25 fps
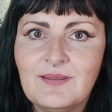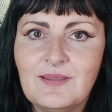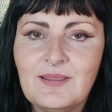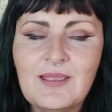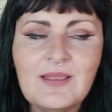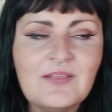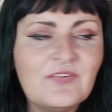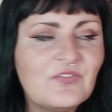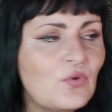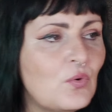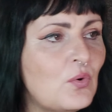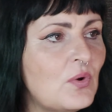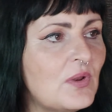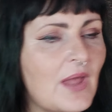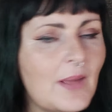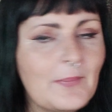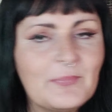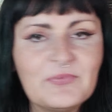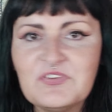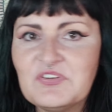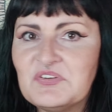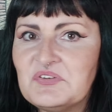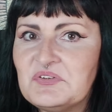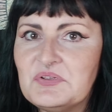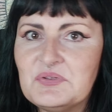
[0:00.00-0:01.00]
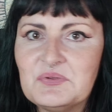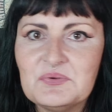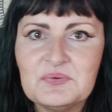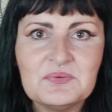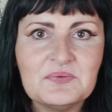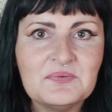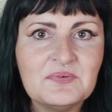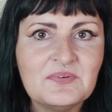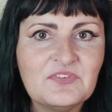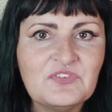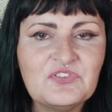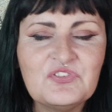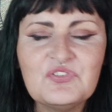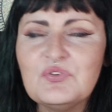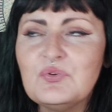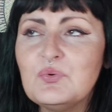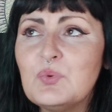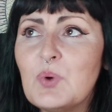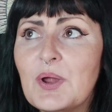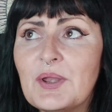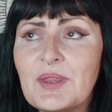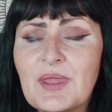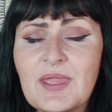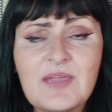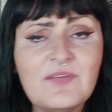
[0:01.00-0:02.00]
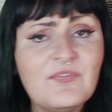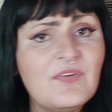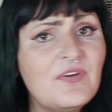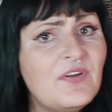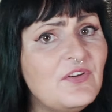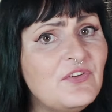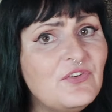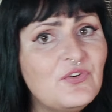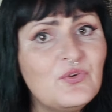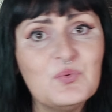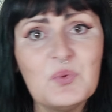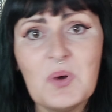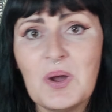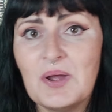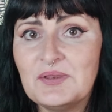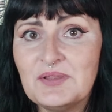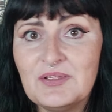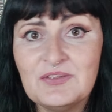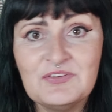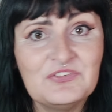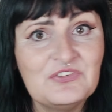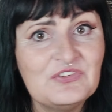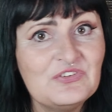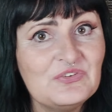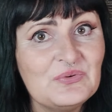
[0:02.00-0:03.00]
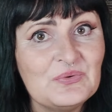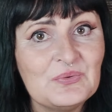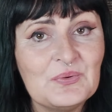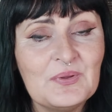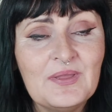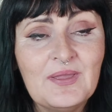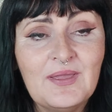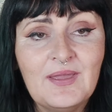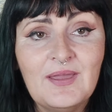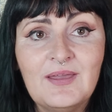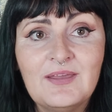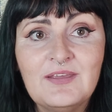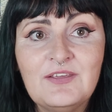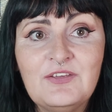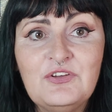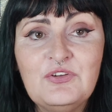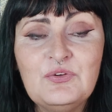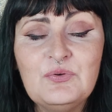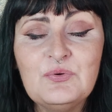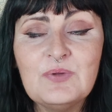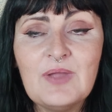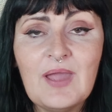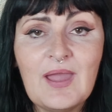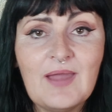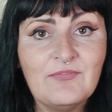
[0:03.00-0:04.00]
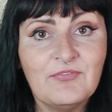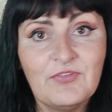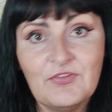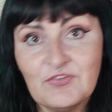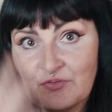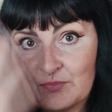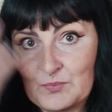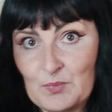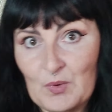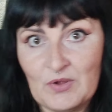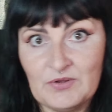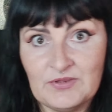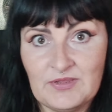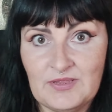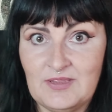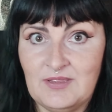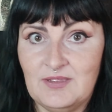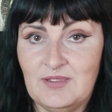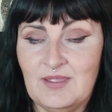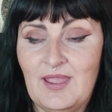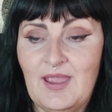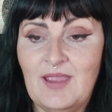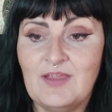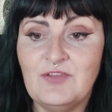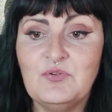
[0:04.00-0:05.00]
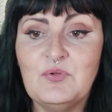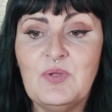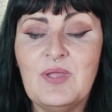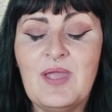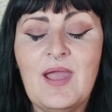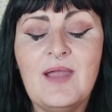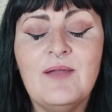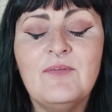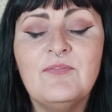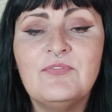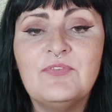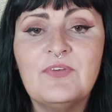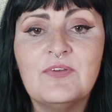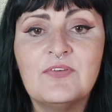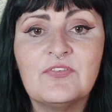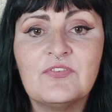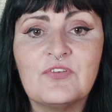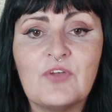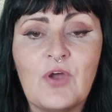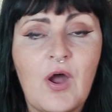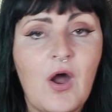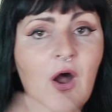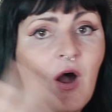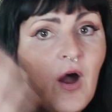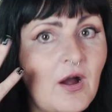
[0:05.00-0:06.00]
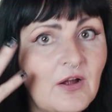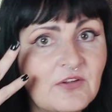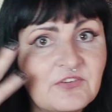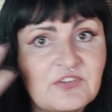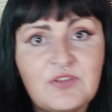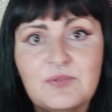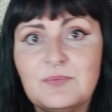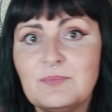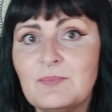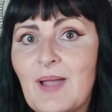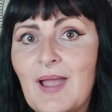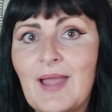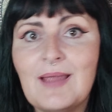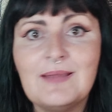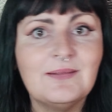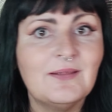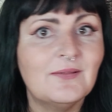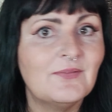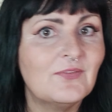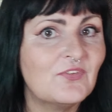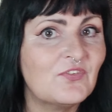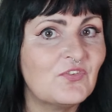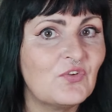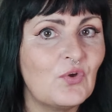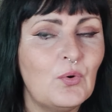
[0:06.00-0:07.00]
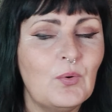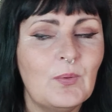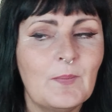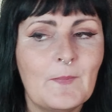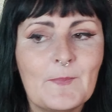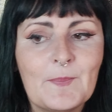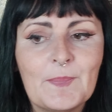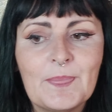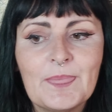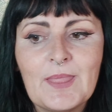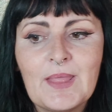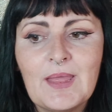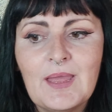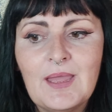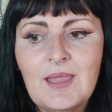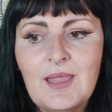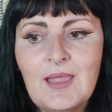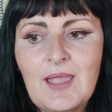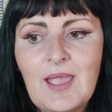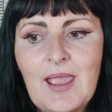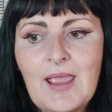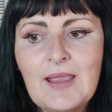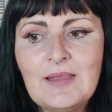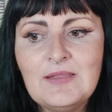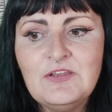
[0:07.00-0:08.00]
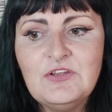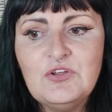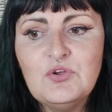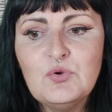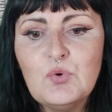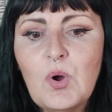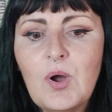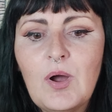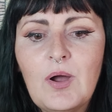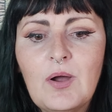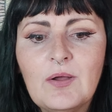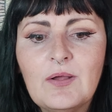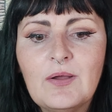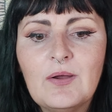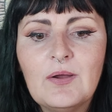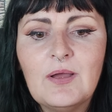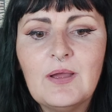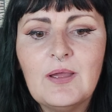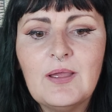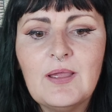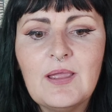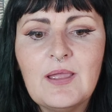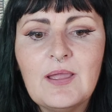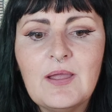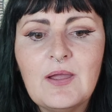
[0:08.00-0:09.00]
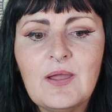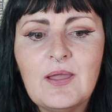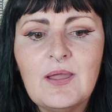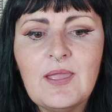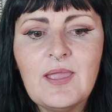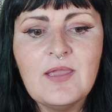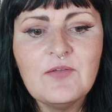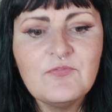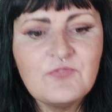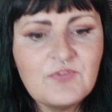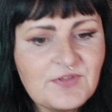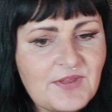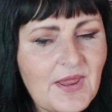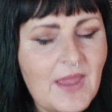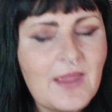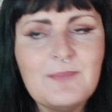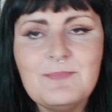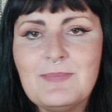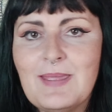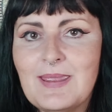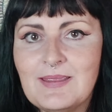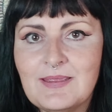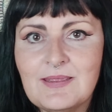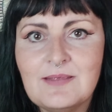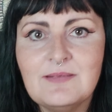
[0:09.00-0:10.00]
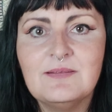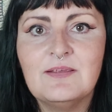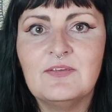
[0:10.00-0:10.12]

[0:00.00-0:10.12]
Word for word: It's all up to you. Do whatever you want to do. You have this body and you have this heart and mind and soul. And you are every day making